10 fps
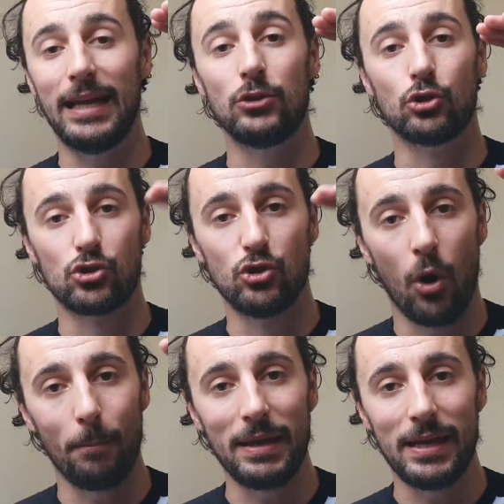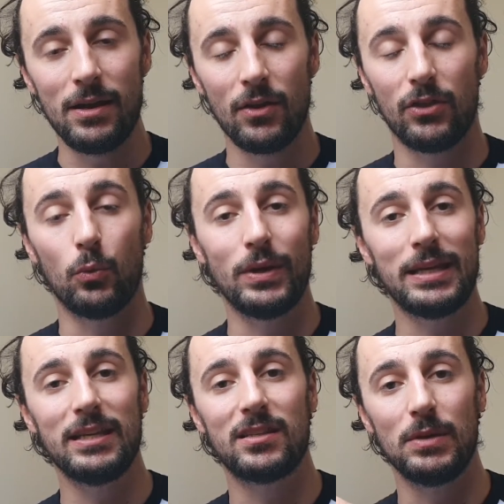does not mean that we
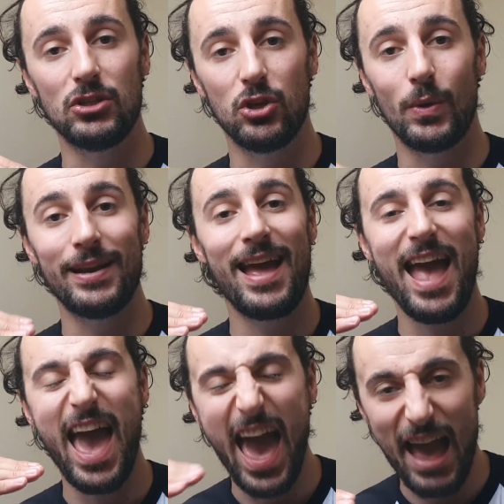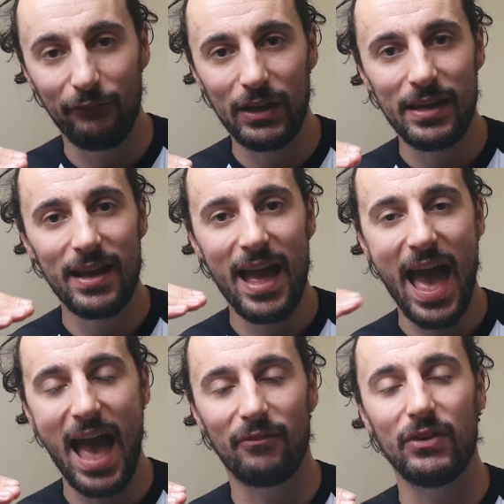need to be doing heavy
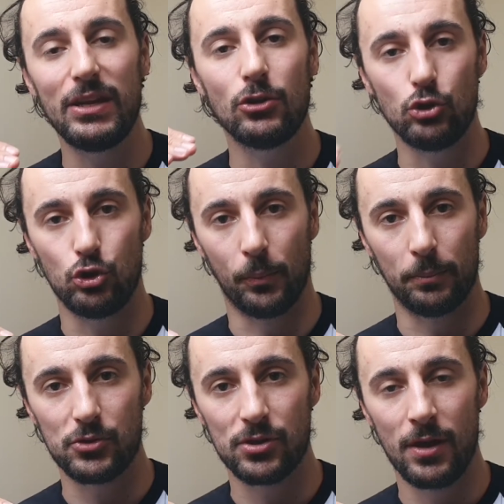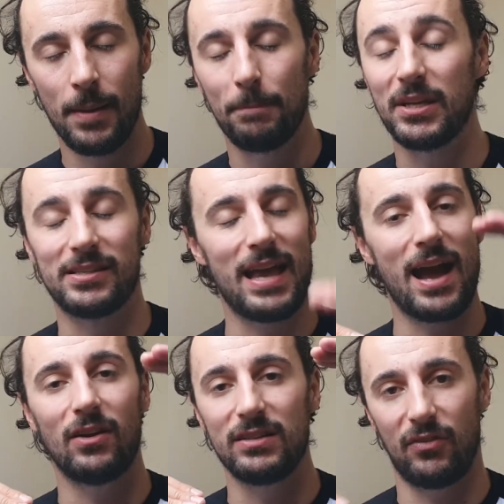jumps because they are
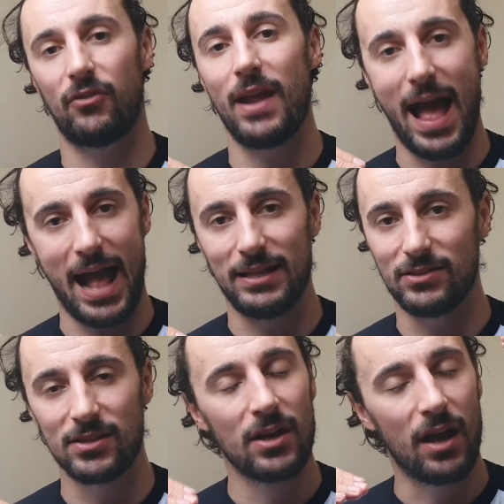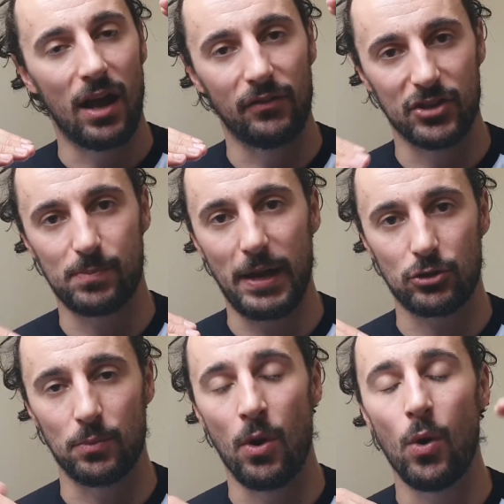at different ends of the
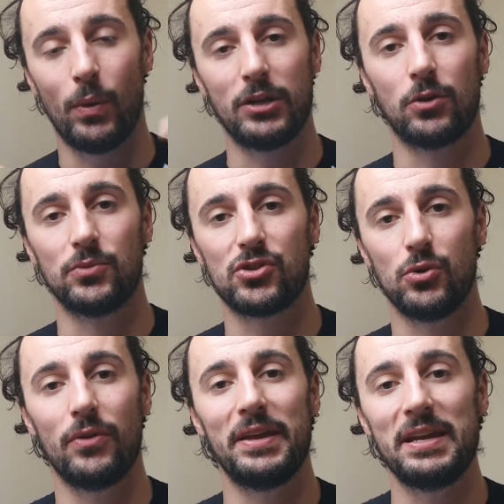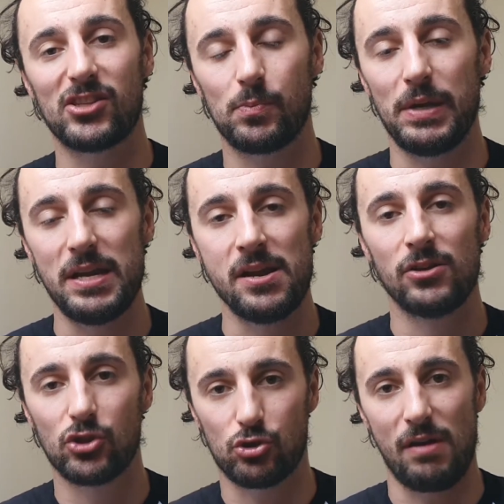spectrum when it comes to the speed,
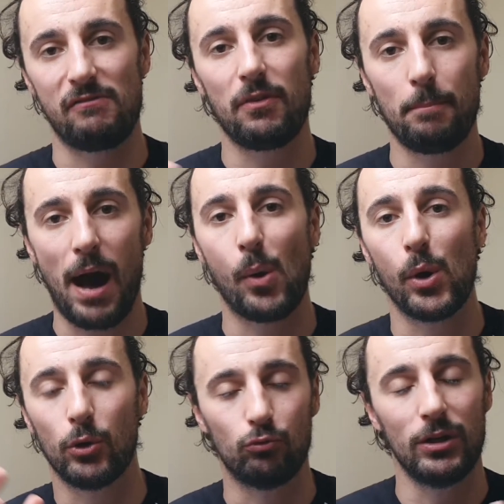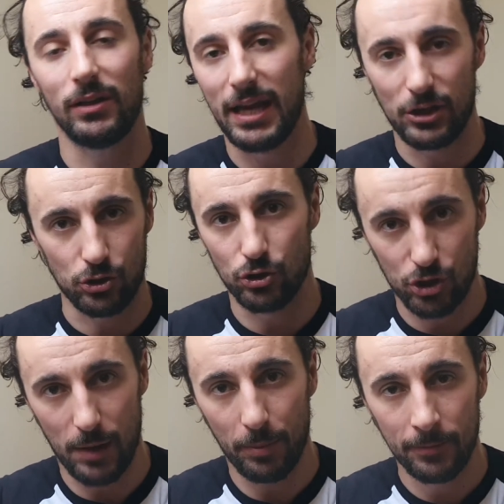strength, power relationship.